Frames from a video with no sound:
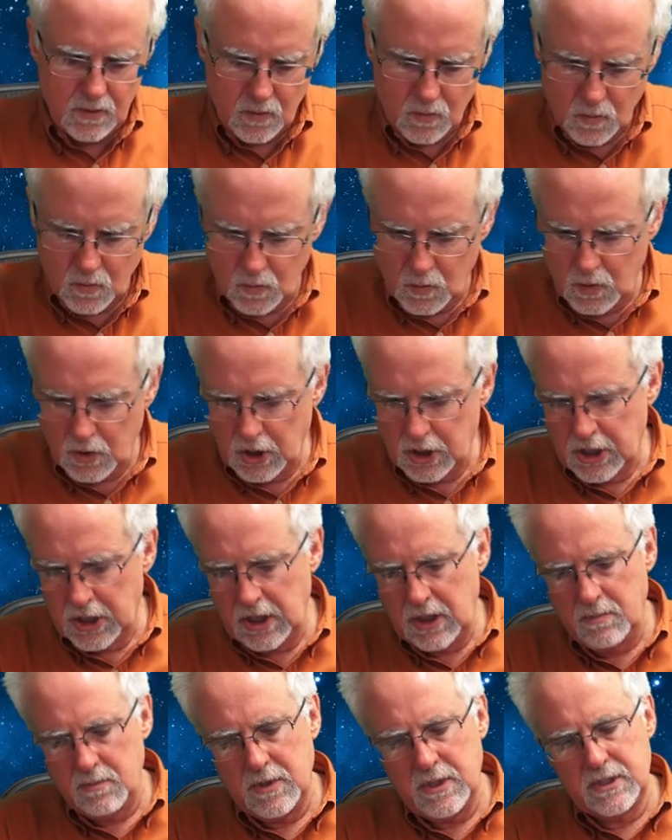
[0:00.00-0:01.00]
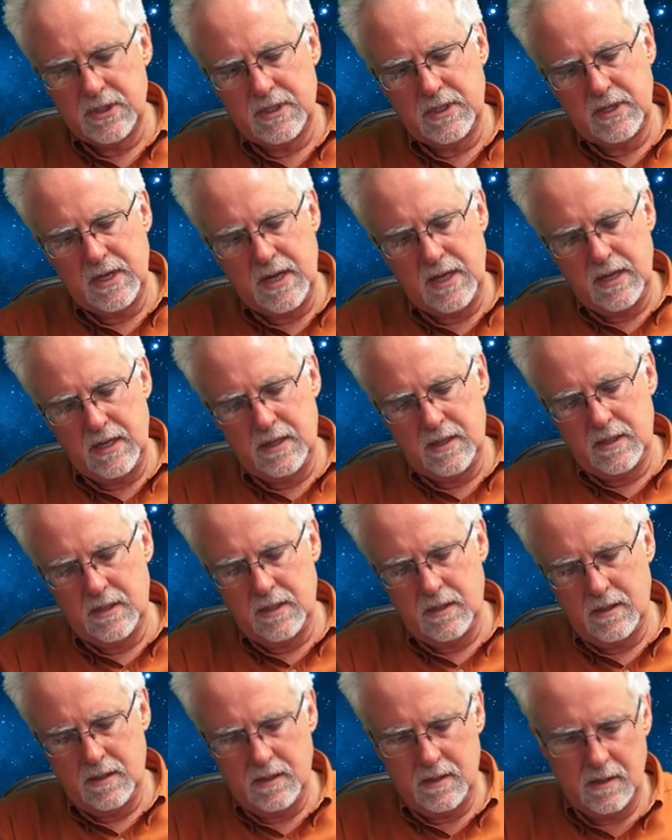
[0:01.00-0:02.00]
Rookie mistake.
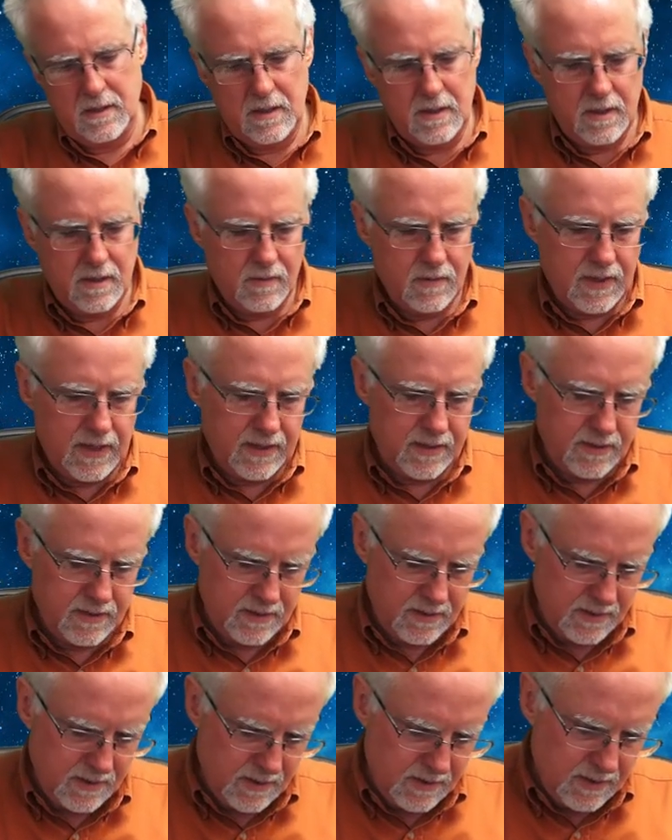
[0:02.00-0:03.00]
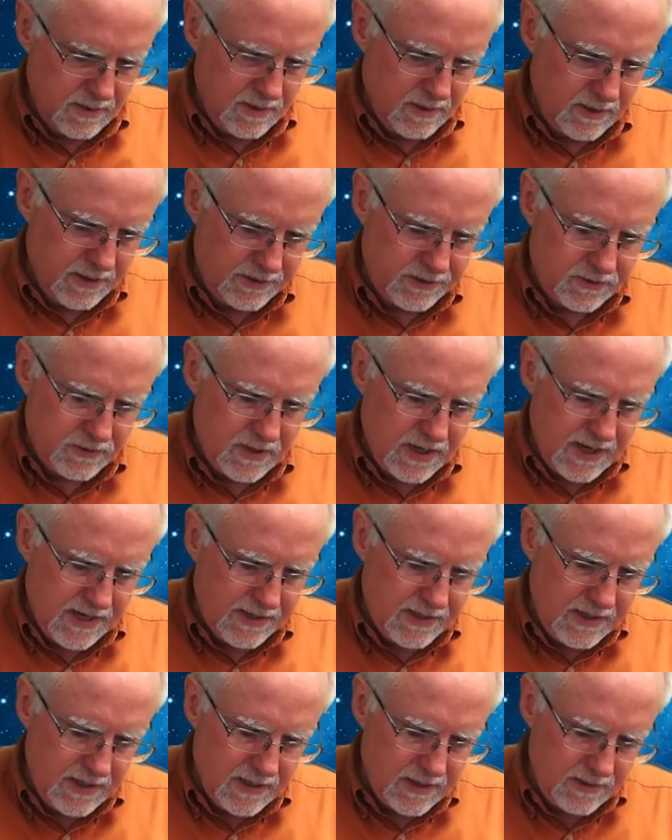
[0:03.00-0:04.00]
All right, let's try
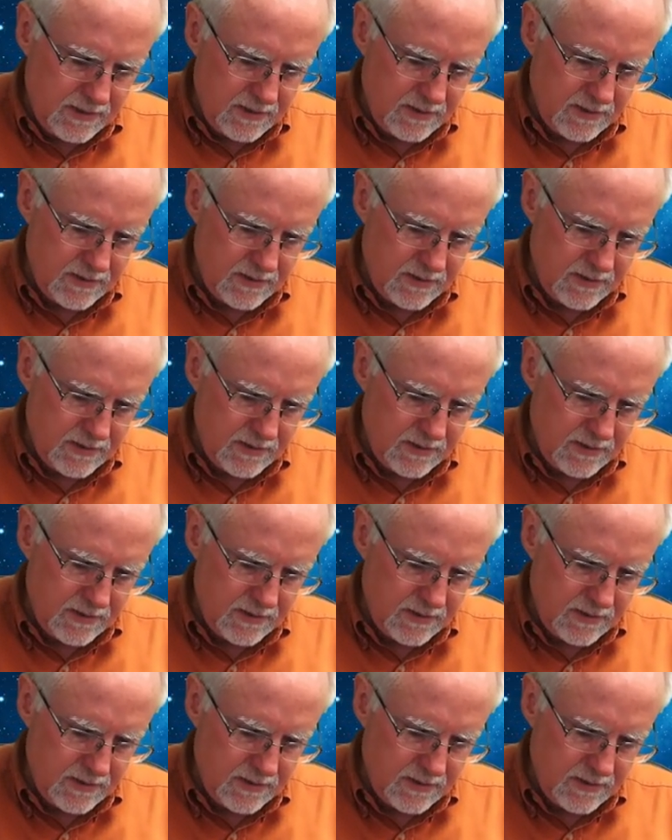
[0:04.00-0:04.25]
again.